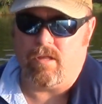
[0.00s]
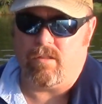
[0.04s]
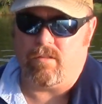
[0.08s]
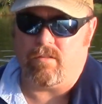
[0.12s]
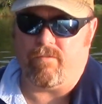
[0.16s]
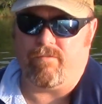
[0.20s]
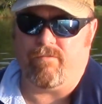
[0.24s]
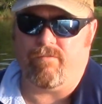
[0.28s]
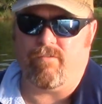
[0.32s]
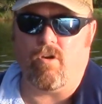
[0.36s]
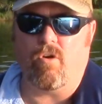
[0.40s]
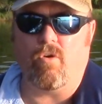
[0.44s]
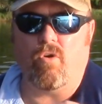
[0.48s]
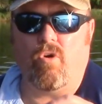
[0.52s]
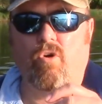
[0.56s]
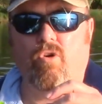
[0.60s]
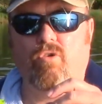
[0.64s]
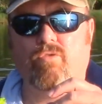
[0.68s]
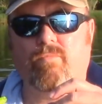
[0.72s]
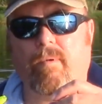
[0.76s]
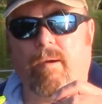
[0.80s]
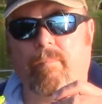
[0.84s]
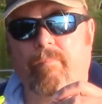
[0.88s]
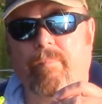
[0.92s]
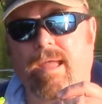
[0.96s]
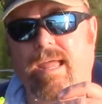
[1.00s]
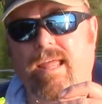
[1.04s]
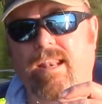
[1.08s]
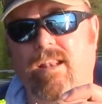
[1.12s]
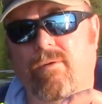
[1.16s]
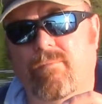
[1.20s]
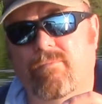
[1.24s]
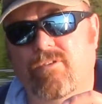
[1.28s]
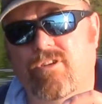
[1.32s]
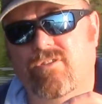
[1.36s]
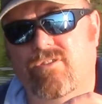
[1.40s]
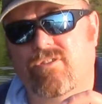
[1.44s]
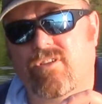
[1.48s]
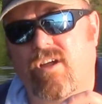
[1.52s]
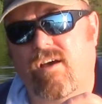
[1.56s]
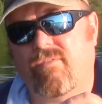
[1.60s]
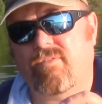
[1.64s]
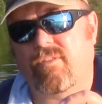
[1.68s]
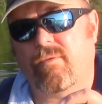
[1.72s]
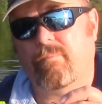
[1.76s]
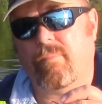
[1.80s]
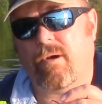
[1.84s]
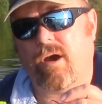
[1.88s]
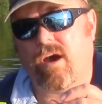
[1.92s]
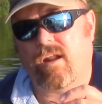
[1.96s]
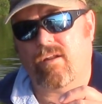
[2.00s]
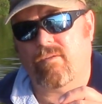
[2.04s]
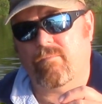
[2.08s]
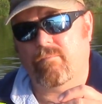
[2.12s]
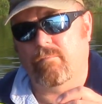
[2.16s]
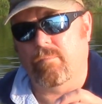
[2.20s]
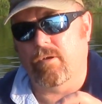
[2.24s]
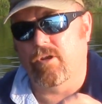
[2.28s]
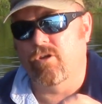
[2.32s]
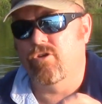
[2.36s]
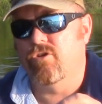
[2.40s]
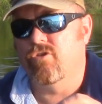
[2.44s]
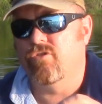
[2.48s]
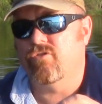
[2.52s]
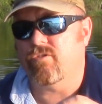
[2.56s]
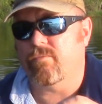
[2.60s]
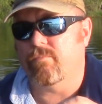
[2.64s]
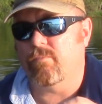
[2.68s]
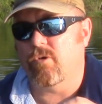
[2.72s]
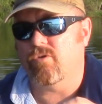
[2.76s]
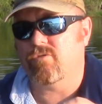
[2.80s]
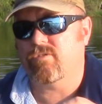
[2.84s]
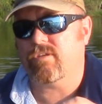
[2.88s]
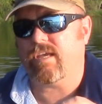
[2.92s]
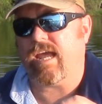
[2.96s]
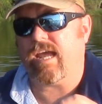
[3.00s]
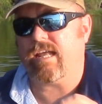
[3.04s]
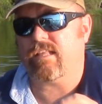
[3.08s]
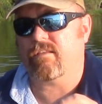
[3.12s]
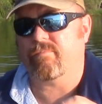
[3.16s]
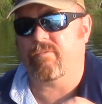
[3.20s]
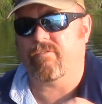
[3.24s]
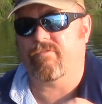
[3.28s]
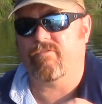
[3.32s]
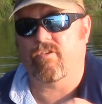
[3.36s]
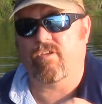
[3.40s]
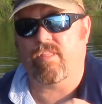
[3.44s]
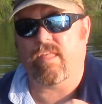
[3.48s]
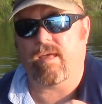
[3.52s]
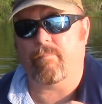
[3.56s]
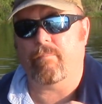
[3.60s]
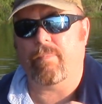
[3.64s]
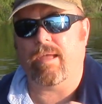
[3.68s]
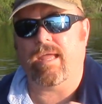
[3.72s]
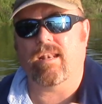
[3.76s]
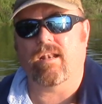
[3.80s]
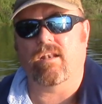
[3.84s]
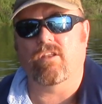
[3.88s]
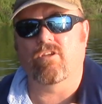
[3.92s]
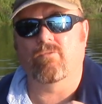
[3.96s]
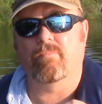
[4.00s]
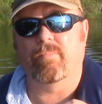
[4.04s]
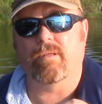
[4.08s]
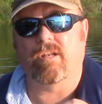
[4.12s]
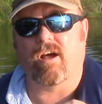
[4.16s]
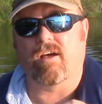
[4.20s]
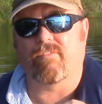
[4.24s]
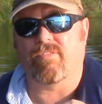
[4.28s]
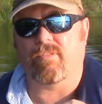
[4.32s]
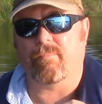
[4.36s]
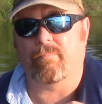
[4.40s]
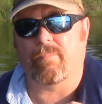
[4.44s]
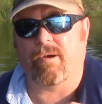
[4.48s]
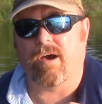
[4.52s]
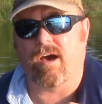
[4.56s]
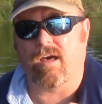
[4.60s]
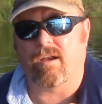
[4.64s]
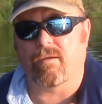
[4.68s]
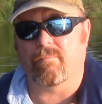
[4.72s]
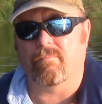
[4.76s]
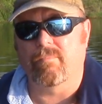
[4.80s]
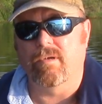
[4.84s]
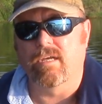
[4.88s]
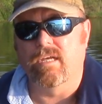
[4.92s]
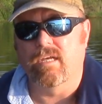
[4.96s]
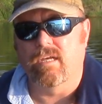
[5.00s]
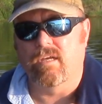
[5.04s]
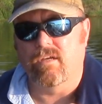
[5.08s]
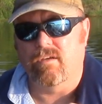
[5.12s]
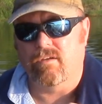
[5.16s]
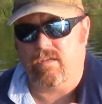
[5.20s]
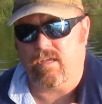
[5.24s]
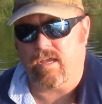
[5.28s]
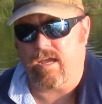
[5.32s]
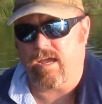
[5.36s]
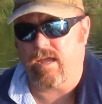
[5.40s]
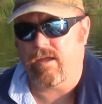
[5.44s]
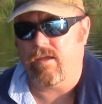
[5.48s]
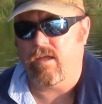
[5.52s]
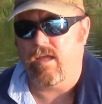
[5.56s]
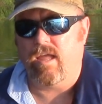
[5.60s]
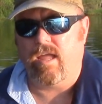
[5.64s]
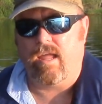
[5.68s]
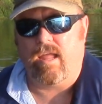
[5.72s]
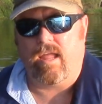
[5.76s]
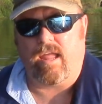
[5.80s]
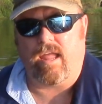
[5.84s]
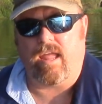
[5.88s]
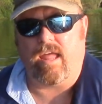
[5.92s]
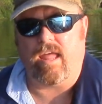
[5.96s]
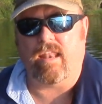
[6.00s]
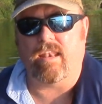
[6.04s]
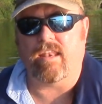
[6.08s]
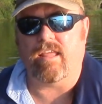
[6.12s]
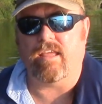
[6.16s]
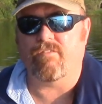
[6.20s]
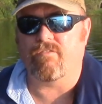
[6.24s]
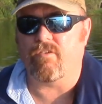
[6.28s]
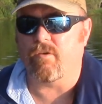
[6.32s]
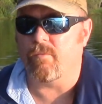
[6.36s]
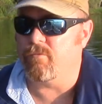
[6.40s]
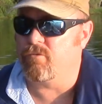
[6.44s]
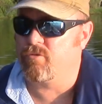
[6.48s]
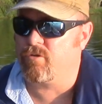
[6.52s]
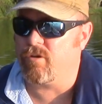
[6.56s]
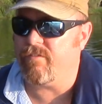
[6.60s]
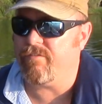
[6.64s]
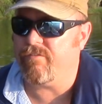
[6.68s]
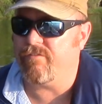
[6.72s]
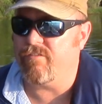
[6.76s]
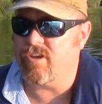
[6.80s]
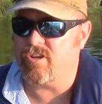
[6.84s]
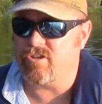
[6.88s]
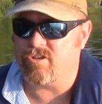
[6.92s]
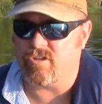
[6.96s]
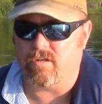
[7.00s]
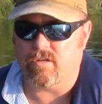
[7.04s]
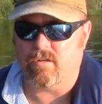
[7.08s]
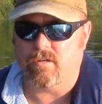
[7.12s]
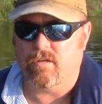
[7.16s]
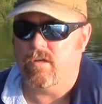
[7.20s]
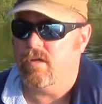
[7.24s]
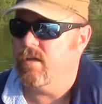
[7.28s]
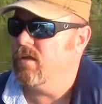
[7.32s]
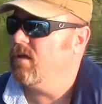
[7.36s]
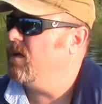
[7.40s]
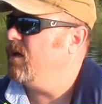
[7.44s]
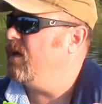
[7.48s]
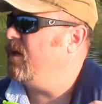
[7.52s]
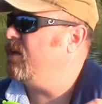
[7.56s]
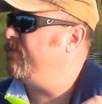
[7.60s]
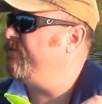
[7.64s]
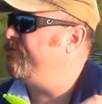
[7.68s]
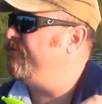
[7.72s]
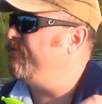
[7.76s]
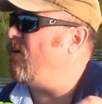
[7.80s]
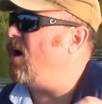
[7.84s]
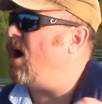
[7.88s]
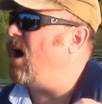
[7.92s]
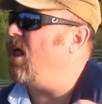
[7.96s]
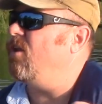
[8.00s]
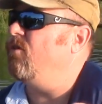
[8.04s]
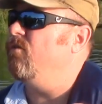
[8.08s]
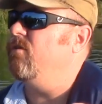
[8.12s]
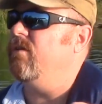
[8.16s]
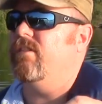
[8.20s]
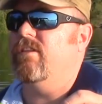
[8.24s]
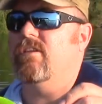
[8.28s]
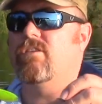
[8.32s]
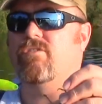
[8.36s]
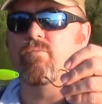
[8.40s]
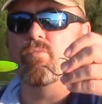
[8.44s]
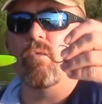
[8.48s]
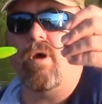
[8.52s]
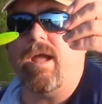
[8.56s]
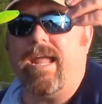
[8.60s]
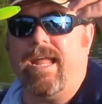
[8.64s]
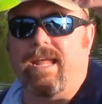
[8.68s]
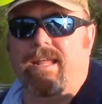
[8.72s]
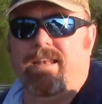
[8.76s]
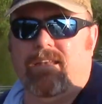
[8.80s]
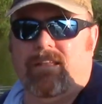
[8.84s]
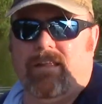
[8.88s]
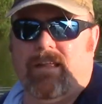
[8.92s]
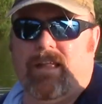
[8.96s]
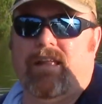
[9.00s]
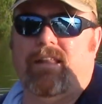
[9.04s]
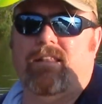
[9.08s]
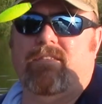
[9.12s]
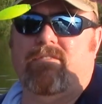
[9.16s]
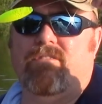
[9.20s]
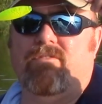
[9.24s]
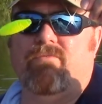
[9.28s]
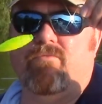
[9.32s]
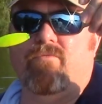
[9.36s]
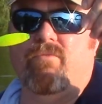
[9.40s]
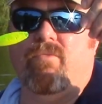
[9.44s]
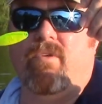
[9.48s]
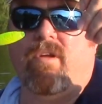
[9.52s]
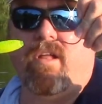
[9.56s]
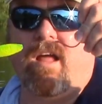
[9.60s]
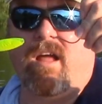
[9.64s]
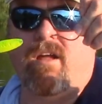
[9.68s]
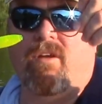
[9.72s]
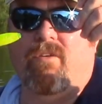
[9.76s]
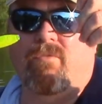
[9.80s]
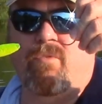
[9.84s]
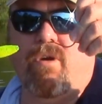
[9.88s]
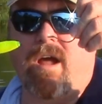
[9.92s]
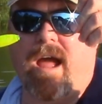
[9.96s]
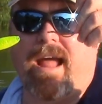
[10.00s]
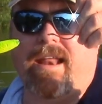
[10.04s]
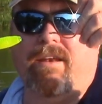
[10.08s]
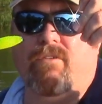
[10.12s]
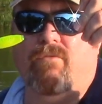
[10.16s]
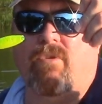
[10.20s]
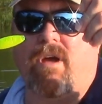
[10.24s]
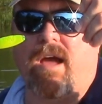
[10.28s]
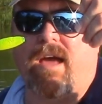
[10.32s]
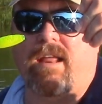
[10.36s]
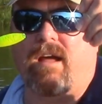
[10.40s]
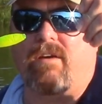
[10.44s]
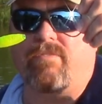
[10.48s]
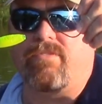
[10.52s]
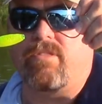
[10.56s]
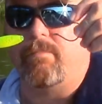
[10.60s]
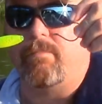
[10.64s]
the float holds my bait up just off the bottom. Blues and most cats prefer that bait a little bit off the bottom, okay? And if I'm drift fishing, it's following this weight and riding right off the